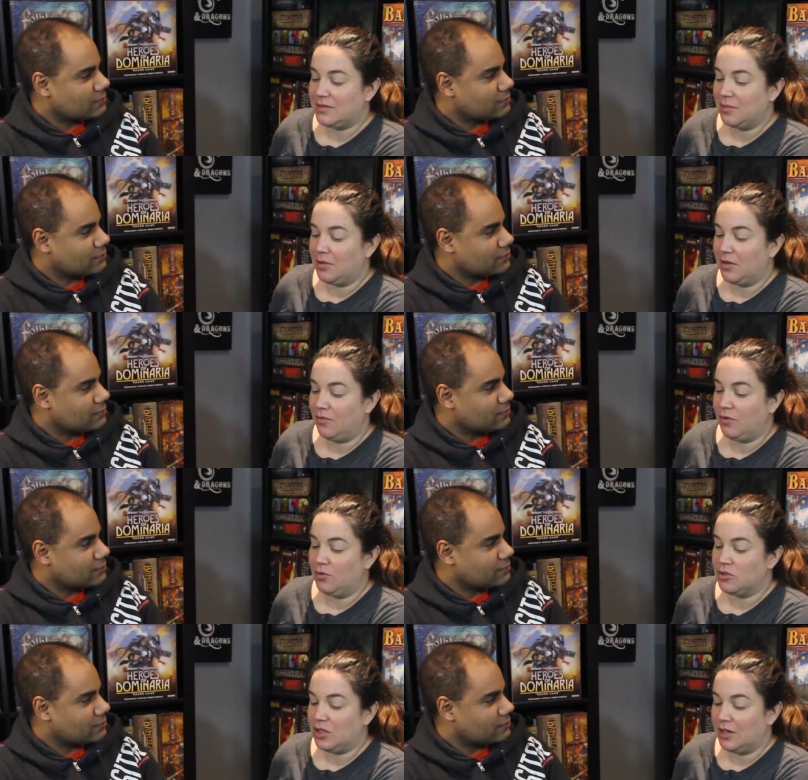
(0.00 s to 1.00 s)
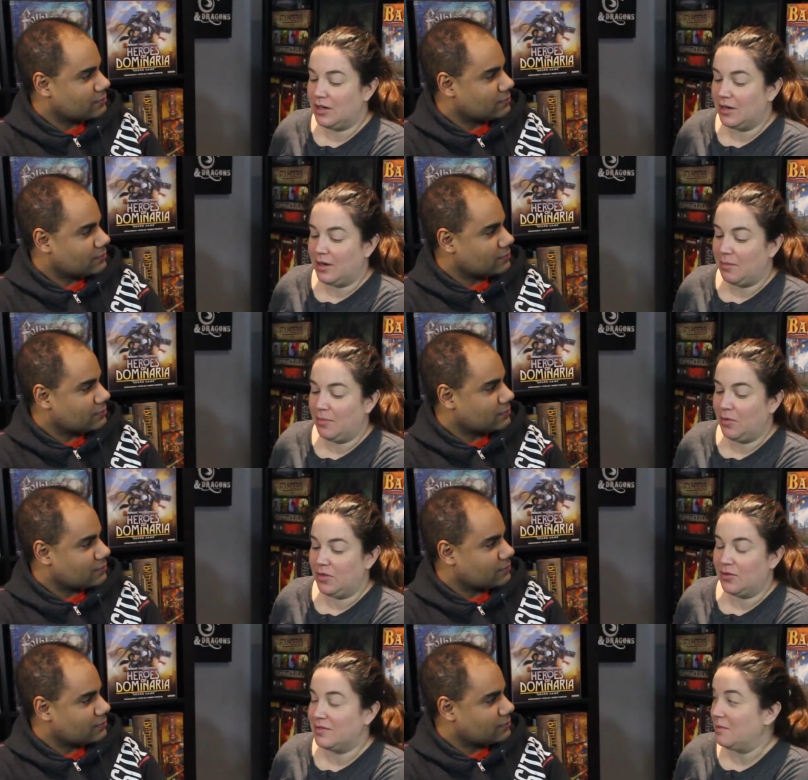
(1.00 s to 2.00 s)
Speaker 1: some confusion with
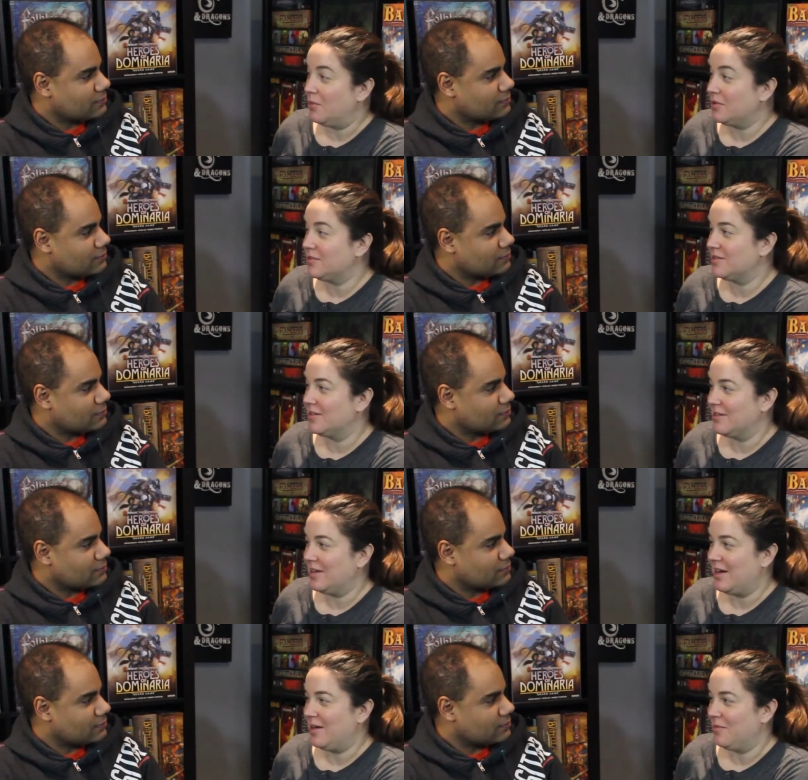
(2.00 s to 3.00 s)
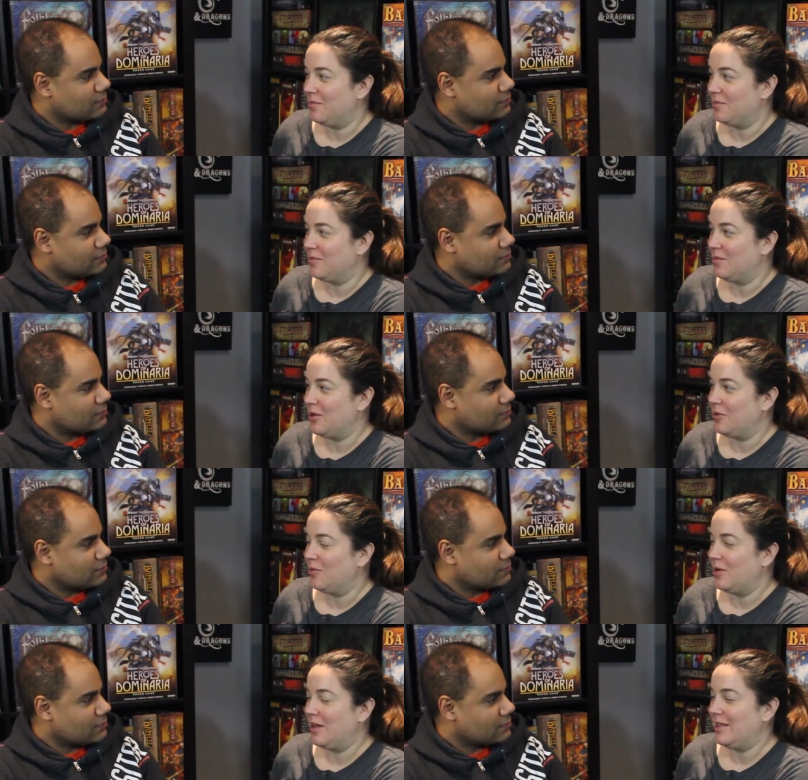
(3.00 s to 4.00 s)
the symbols. Um, you
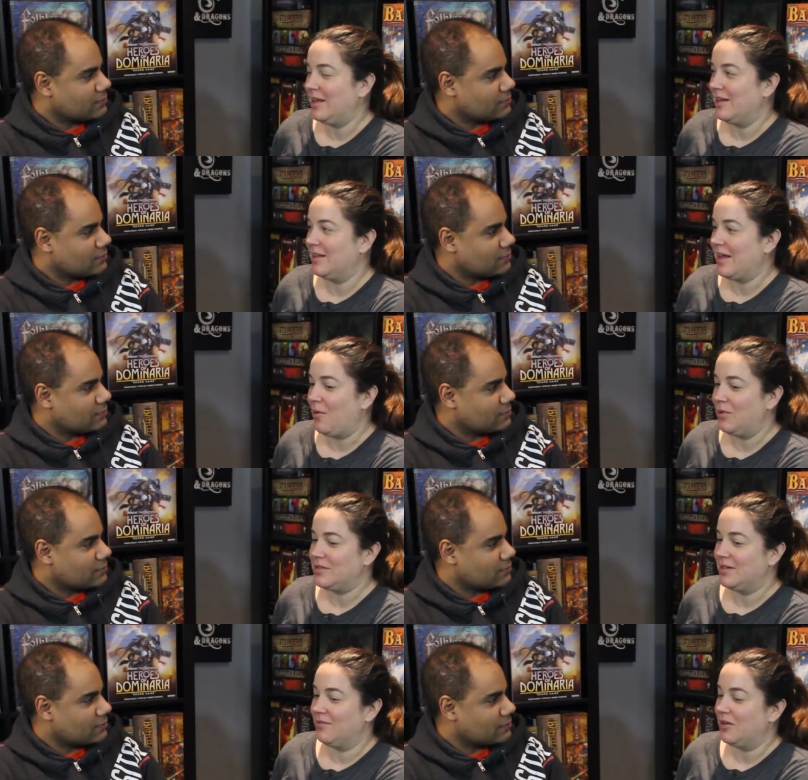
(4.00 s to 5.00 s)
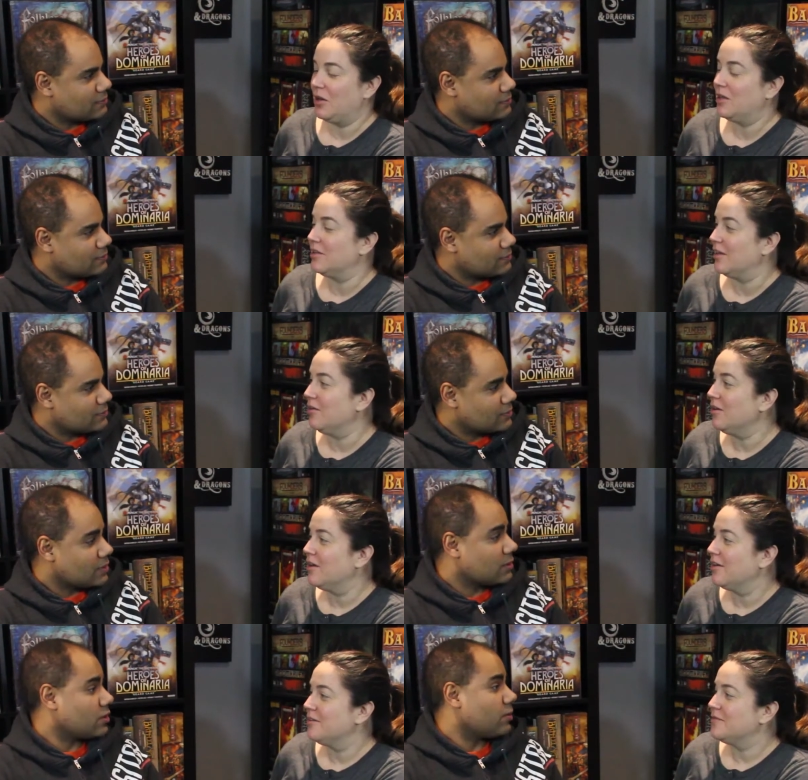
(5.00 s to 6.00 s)
know, I think that wasn't very clear.
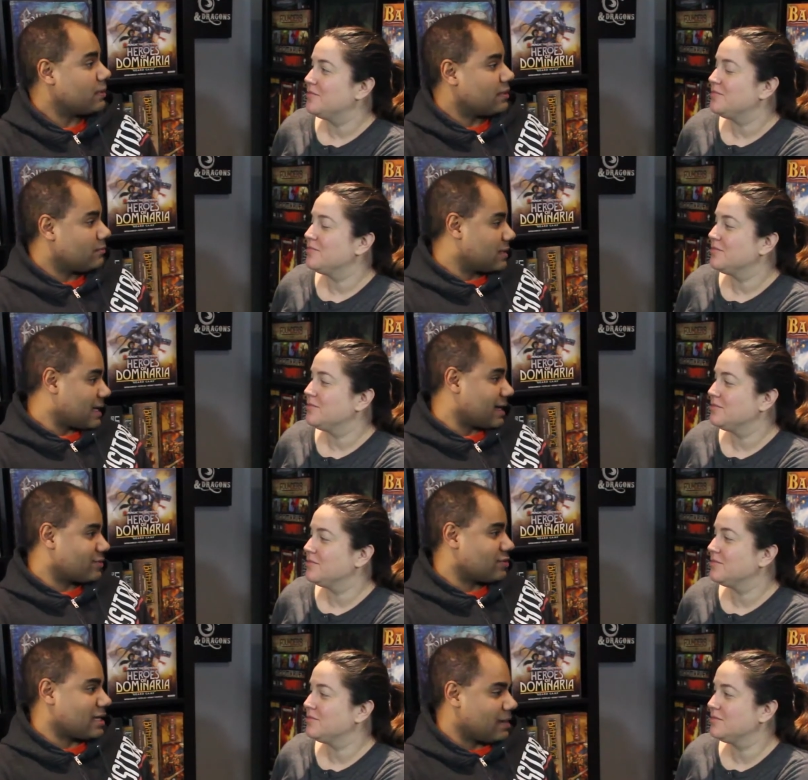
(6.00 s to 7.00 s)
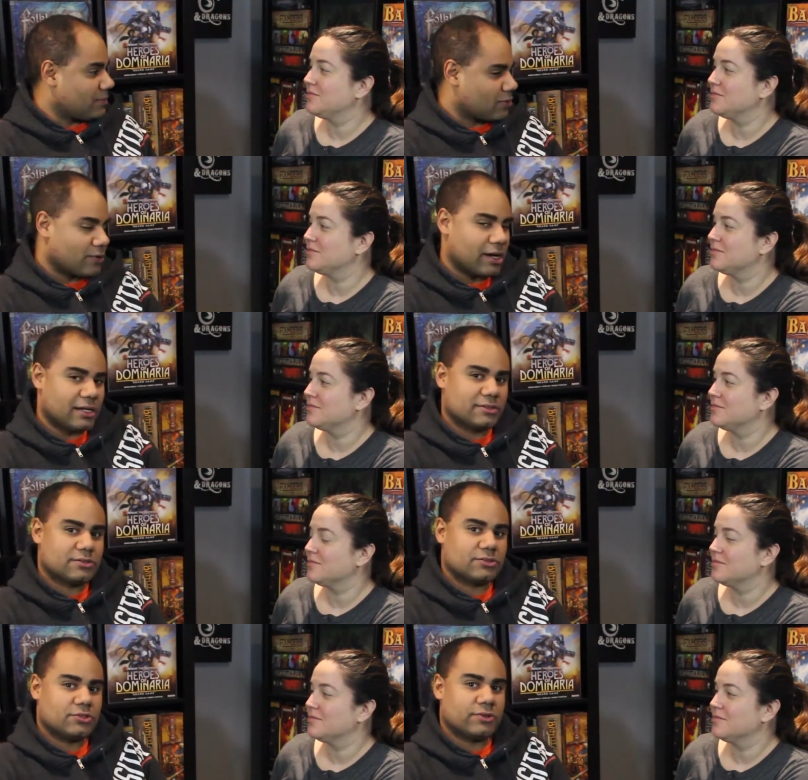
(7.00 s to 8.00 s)
Speaker 2: No, but but that actually came
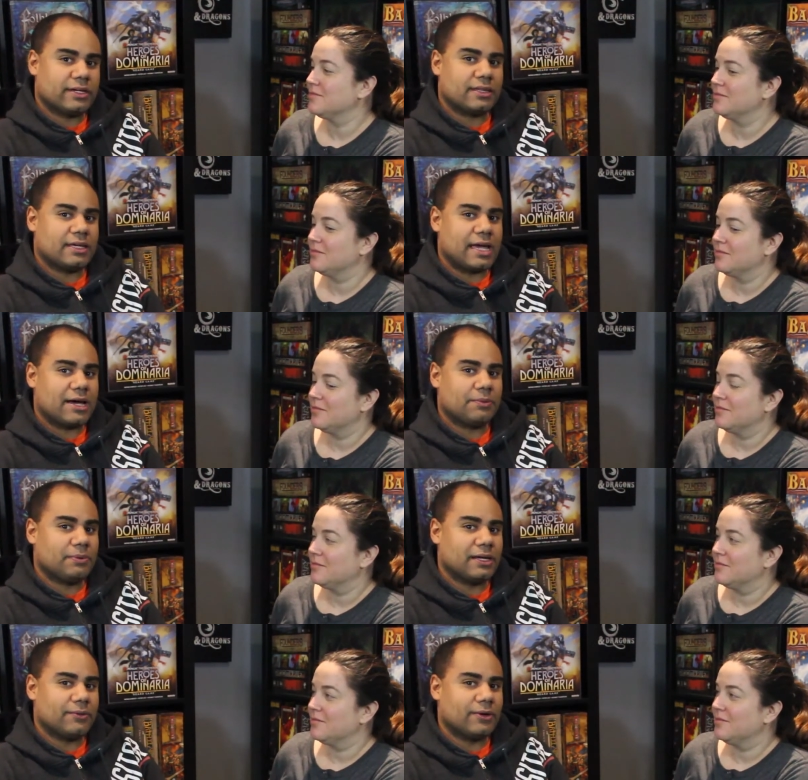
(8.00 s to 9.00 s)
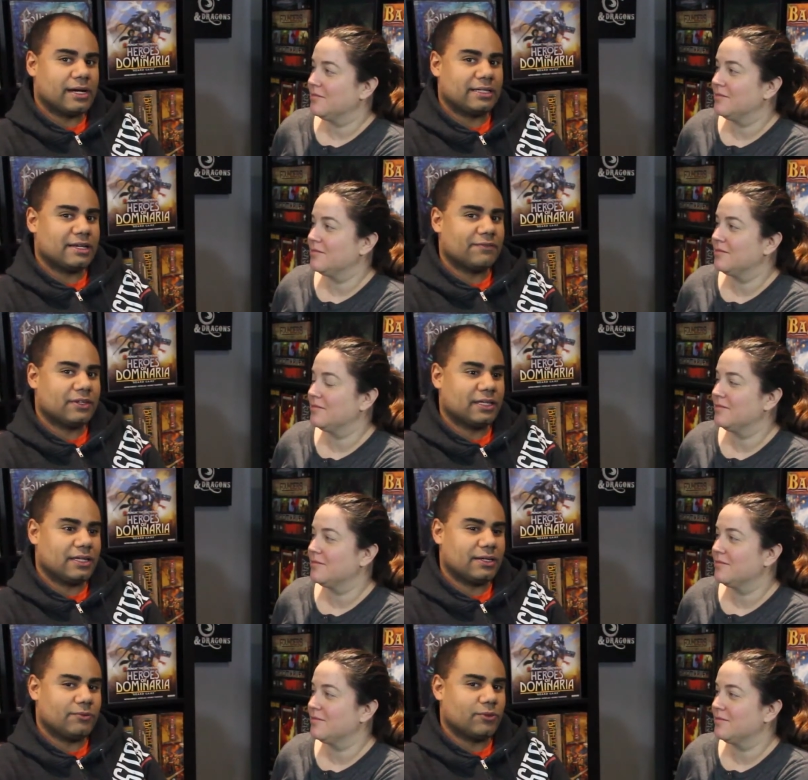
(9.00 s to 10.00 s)
across during the how to play, where I
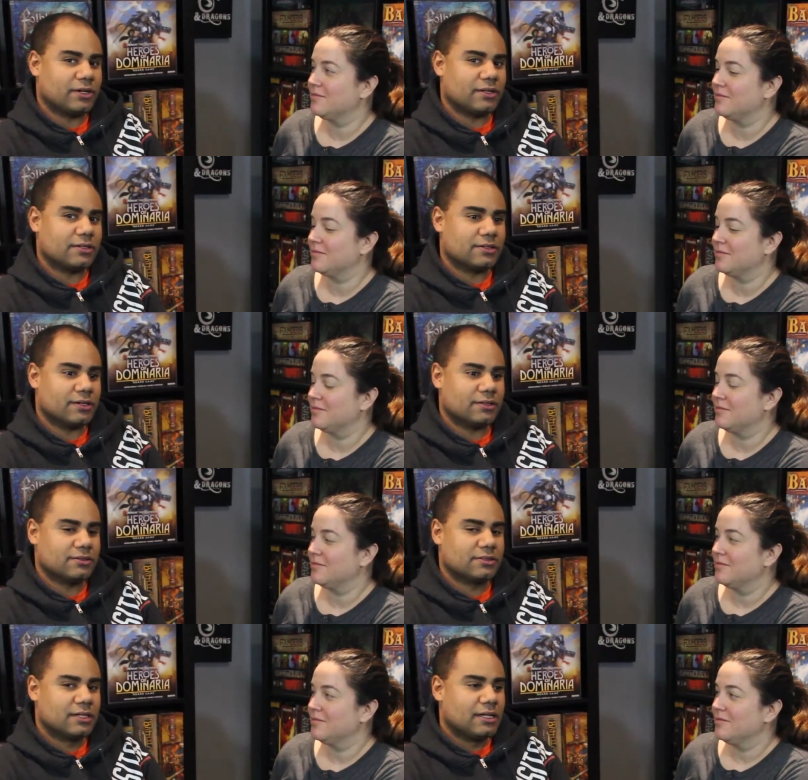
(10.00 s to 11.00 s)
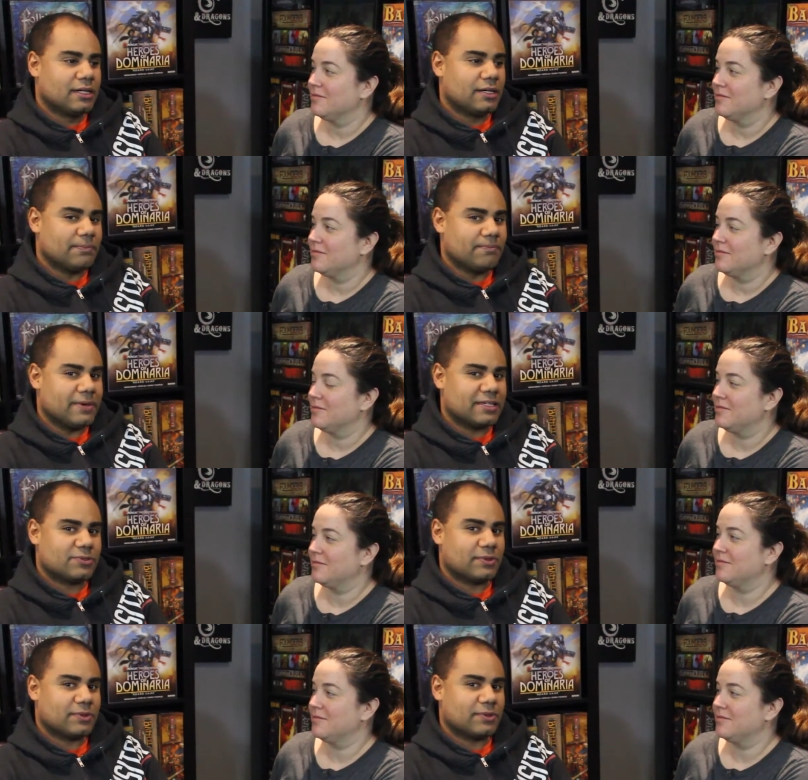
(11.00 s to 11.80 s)
definitely in one of the turns missed